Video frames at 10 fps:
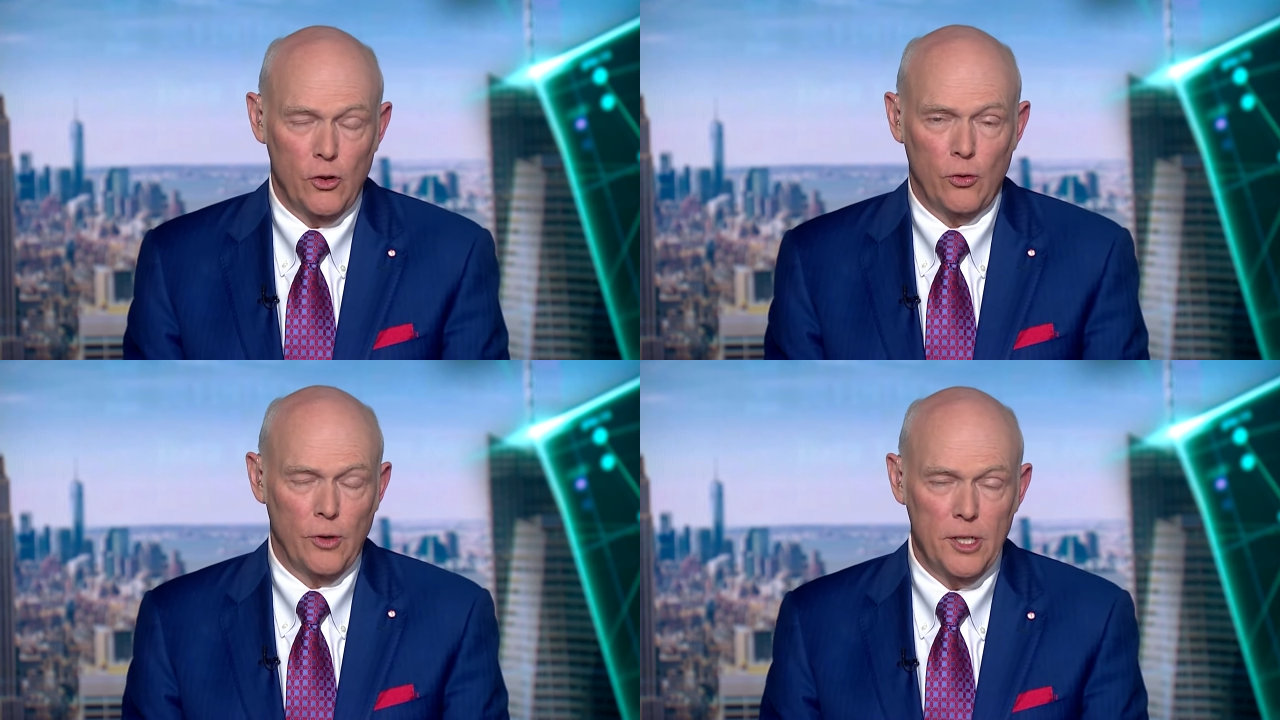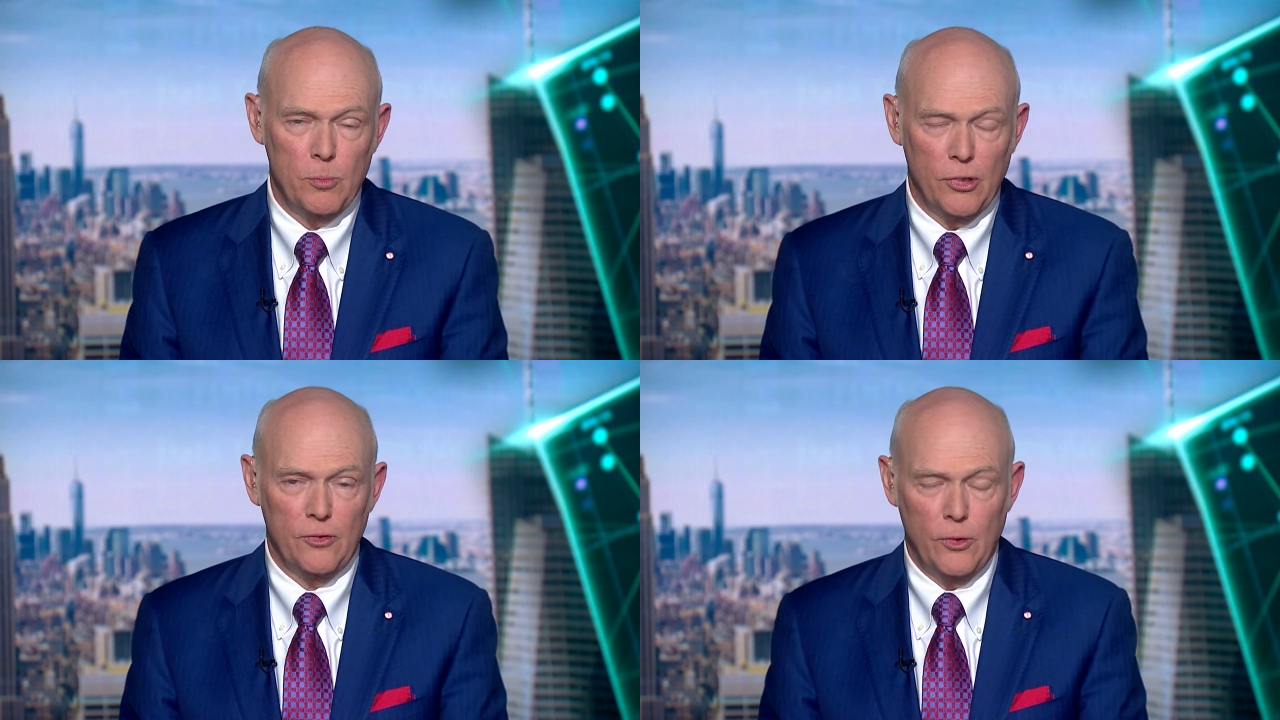Great
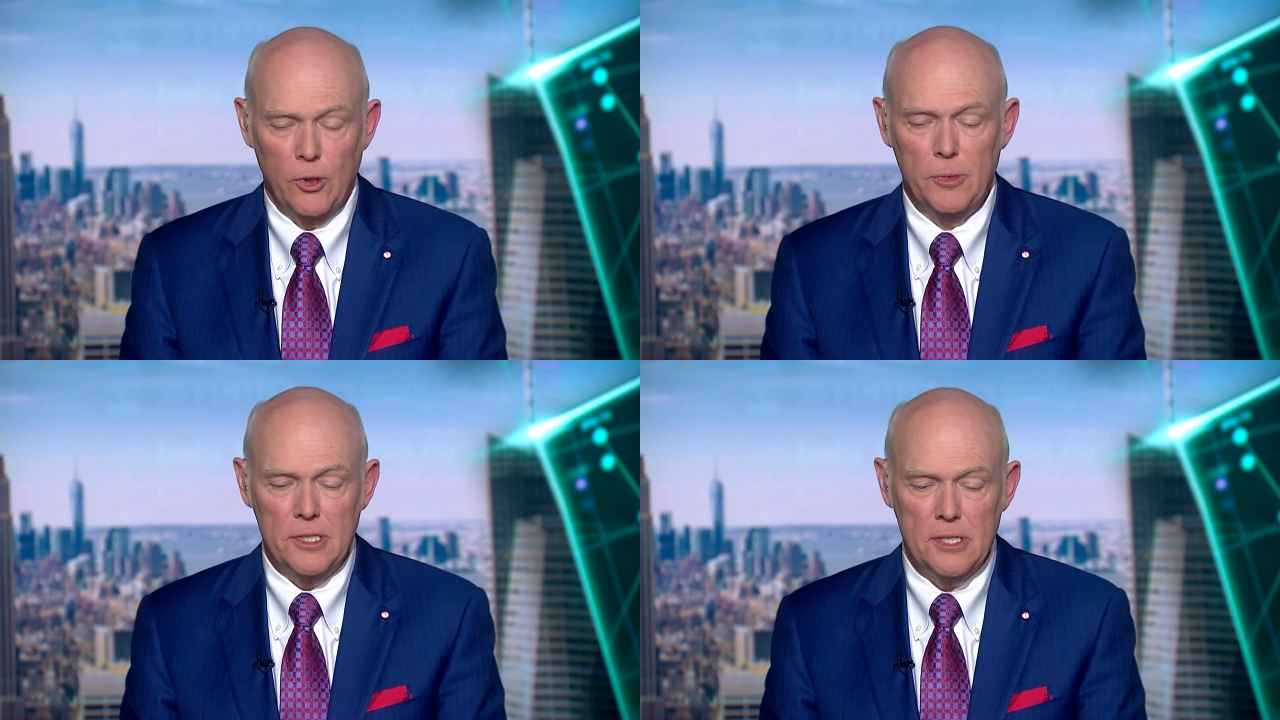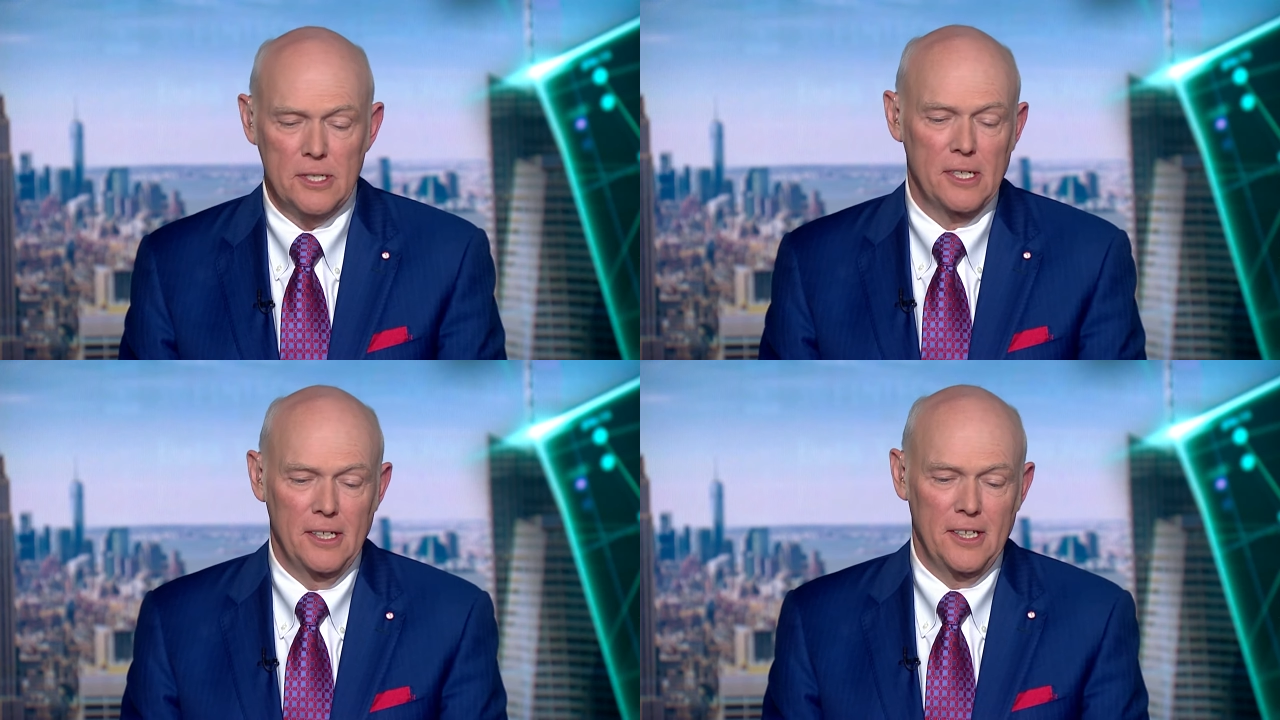
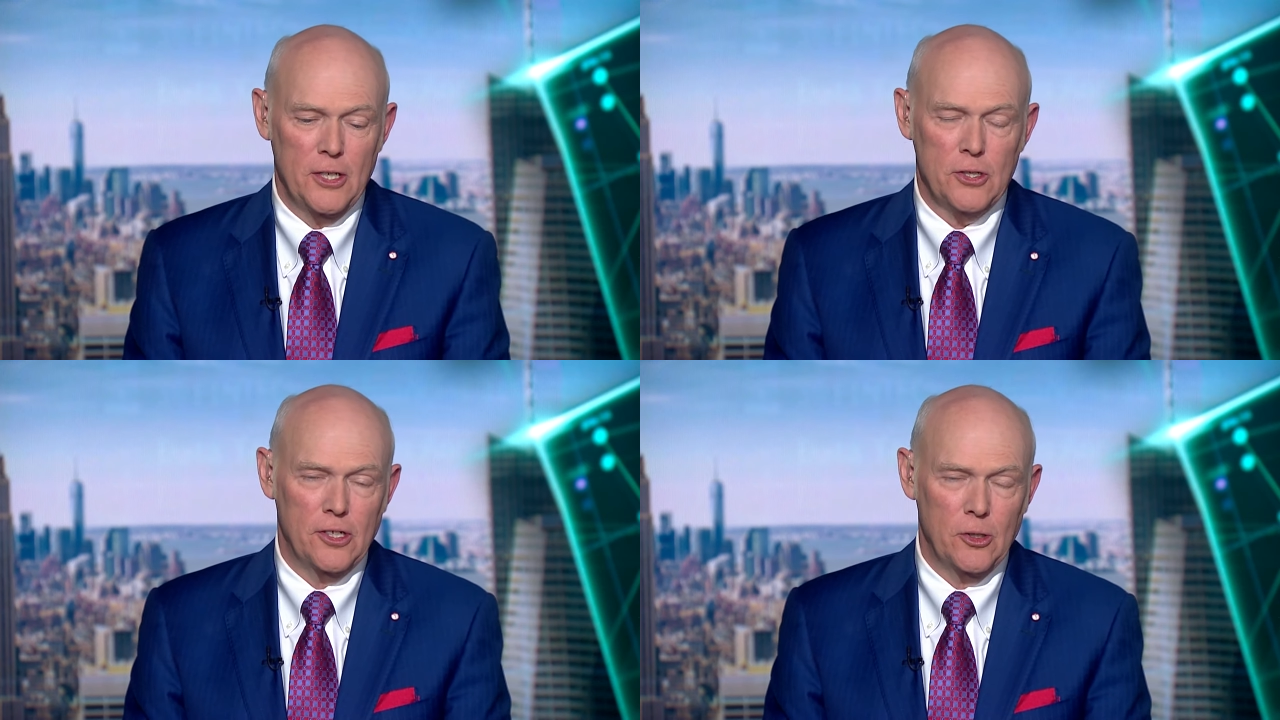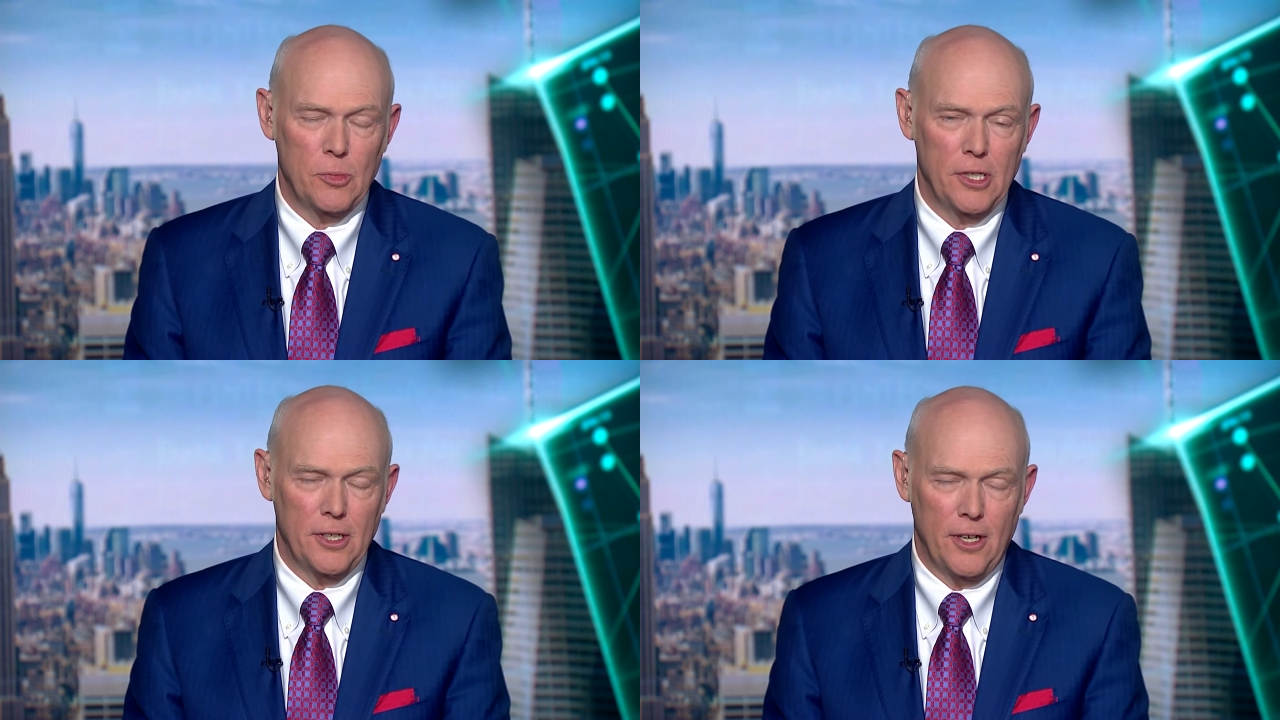performance. It's going to
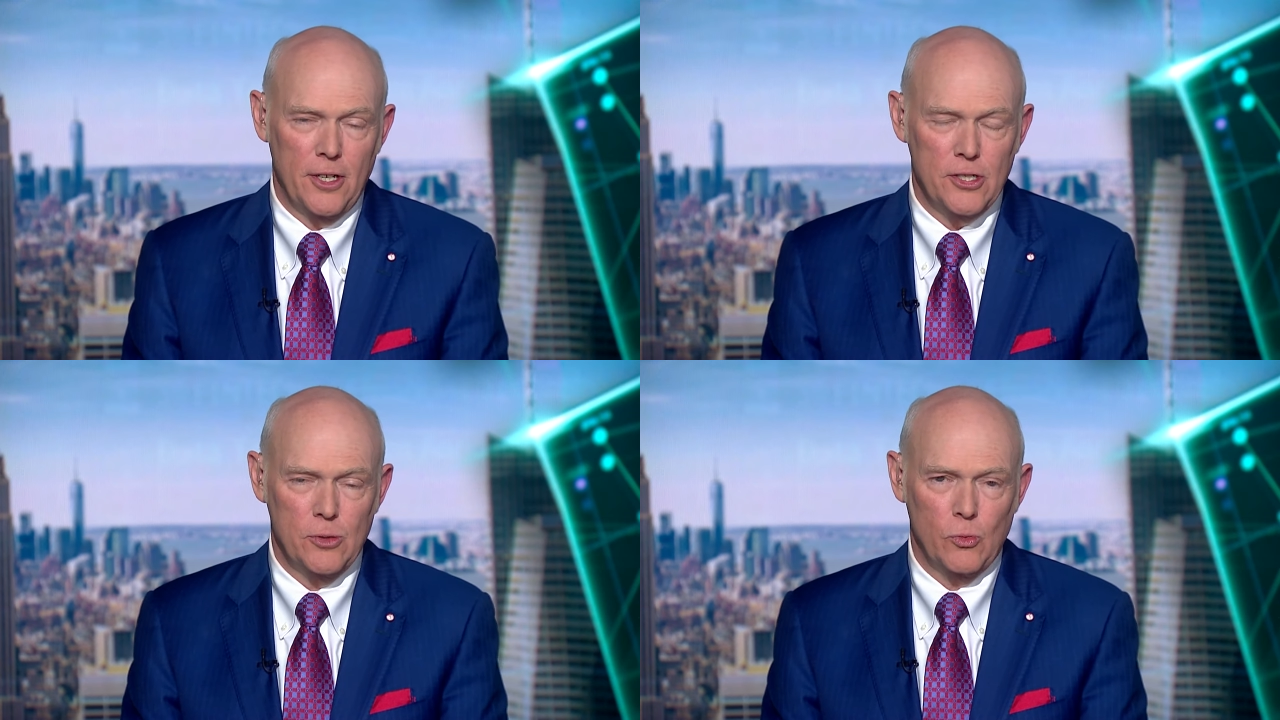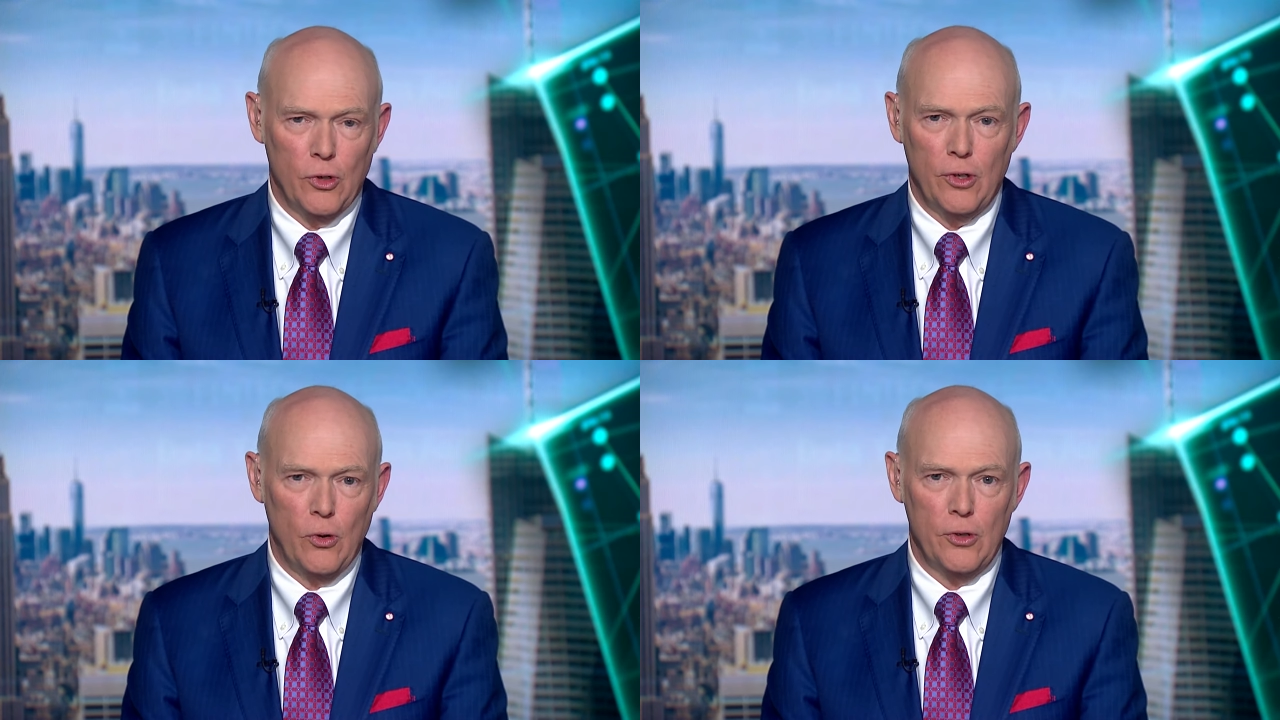be an awesome
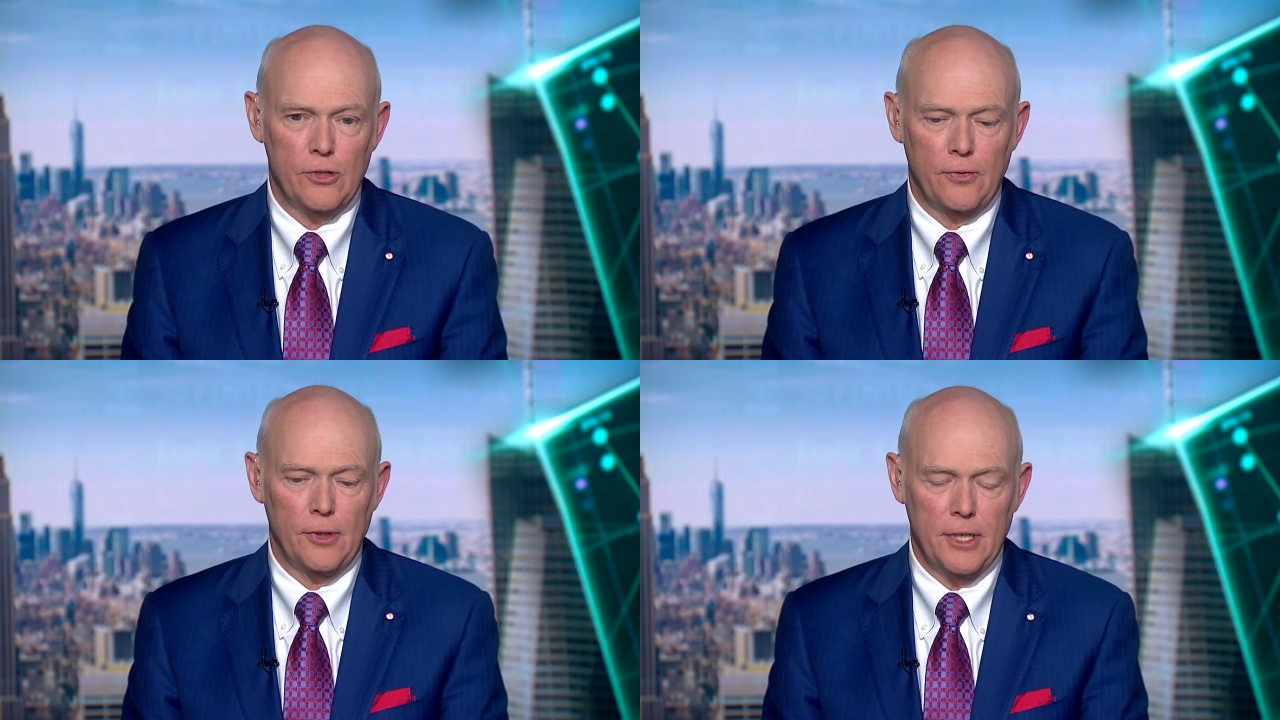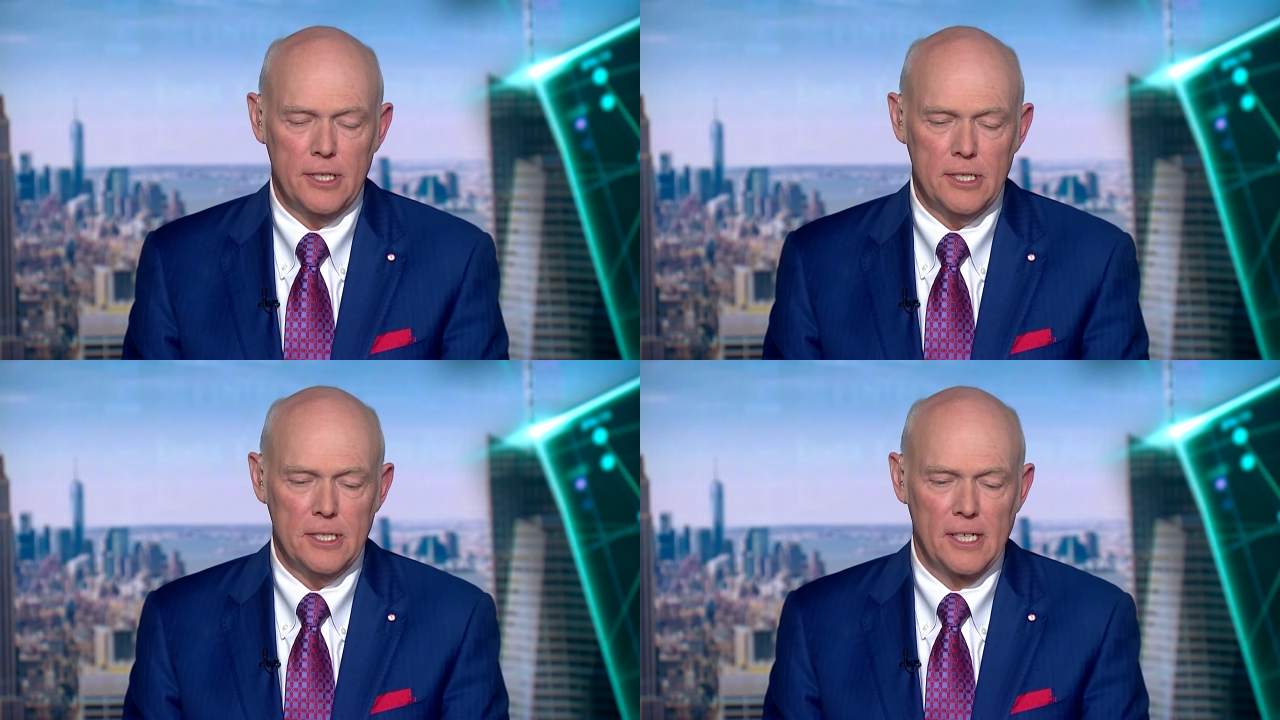workhorse for
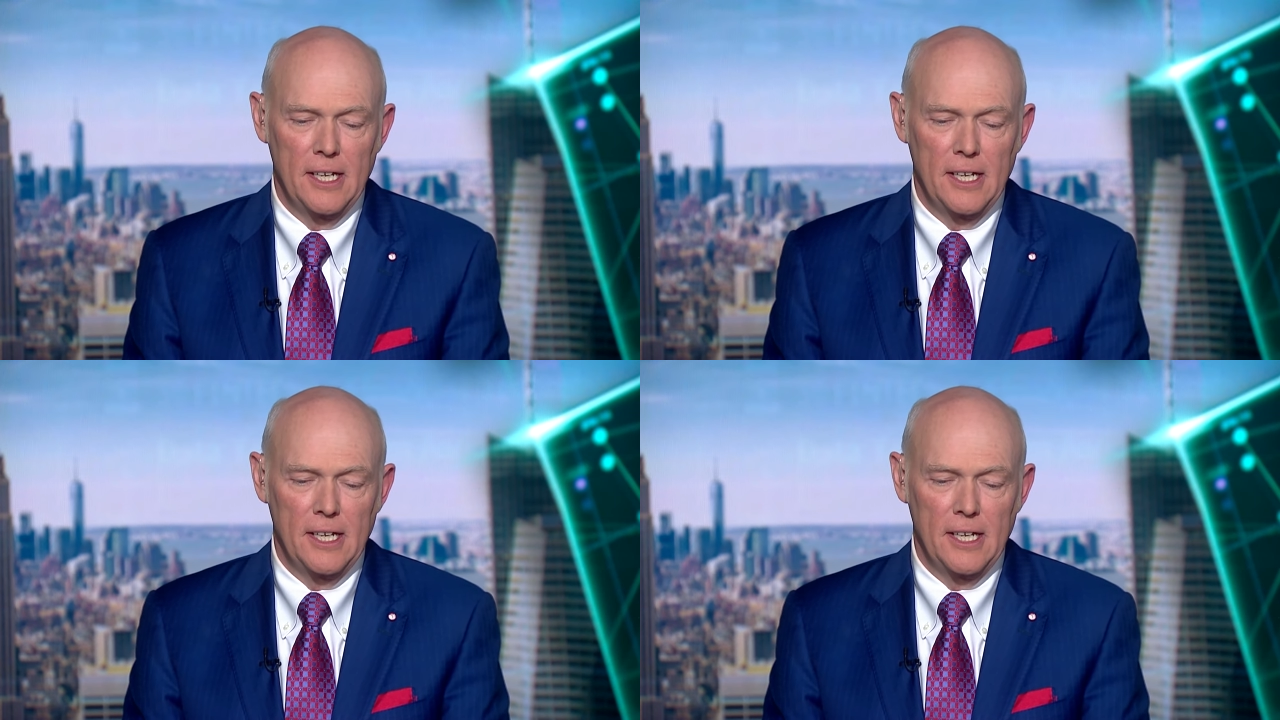us.